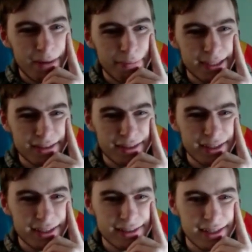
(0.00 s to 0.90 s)
Basically,
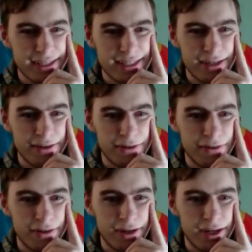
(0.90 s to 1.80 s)
this line
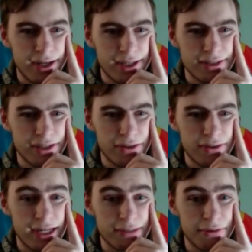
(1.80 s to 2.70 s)
down is known
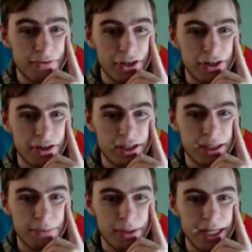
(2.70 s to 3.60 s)
not to be very good.
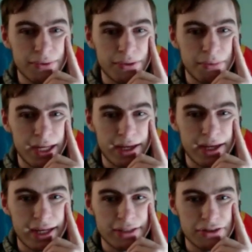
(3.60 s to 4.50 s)
He played it with black
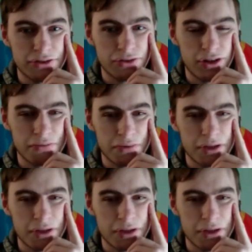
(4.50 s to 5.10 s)
against a strong...